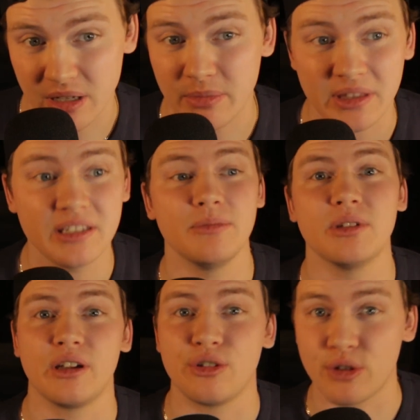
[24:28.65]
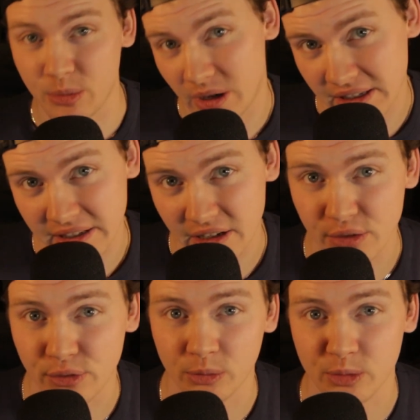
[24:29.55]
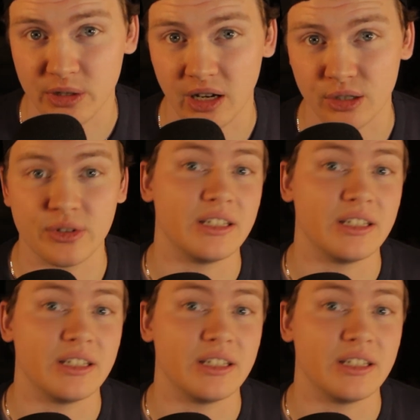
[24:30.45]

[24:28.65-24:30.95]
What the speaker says: but this seems like a great way to get into film photography,